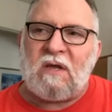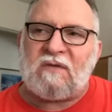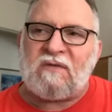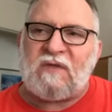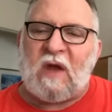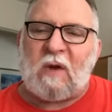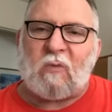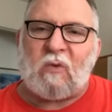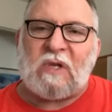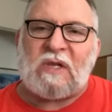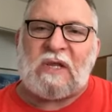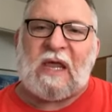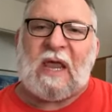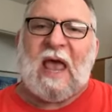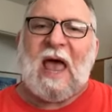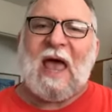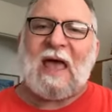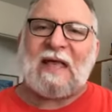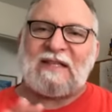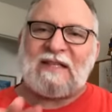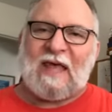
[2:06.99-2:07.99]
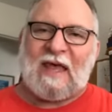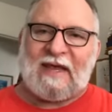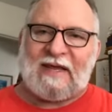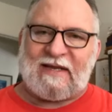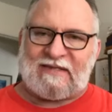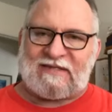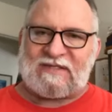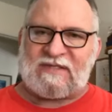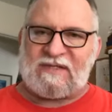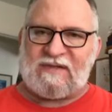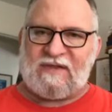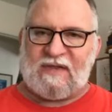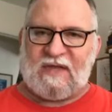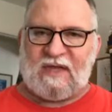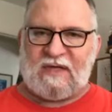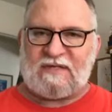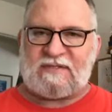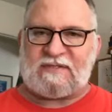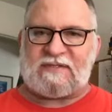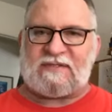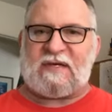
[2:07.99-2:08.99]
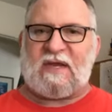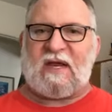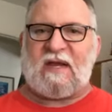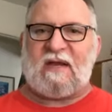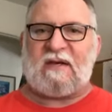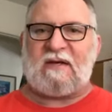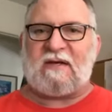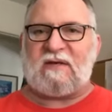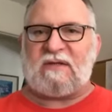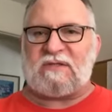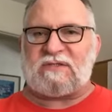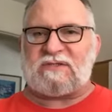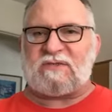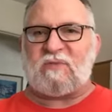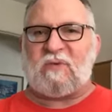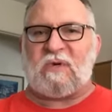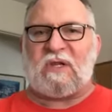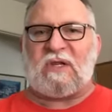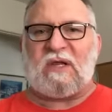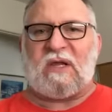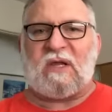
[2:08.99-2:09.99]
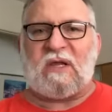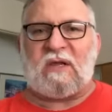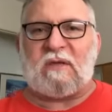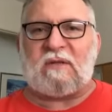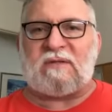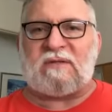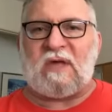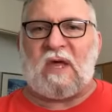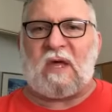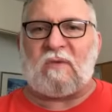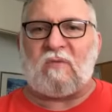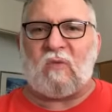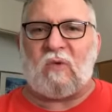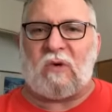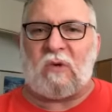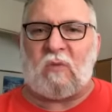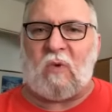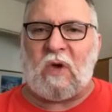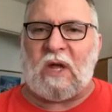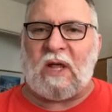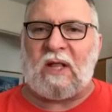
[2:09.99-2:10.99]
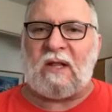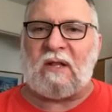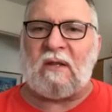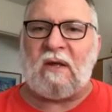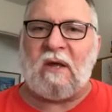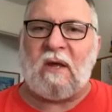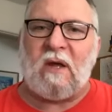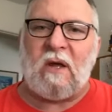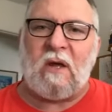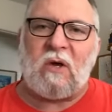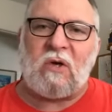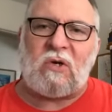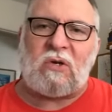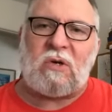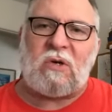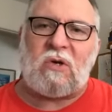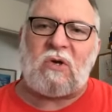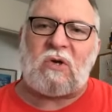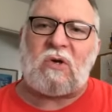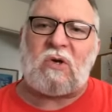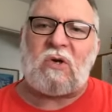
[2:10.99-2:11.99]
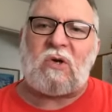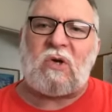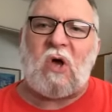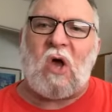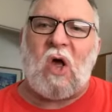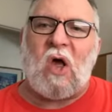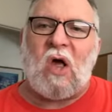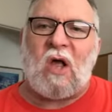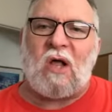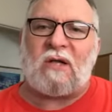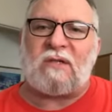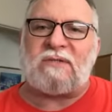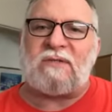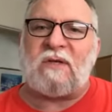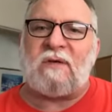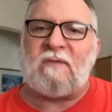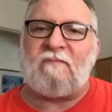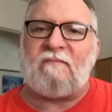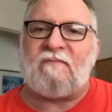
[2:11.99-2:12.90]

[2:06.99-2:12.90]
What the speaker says: really highlights this and is really done real well called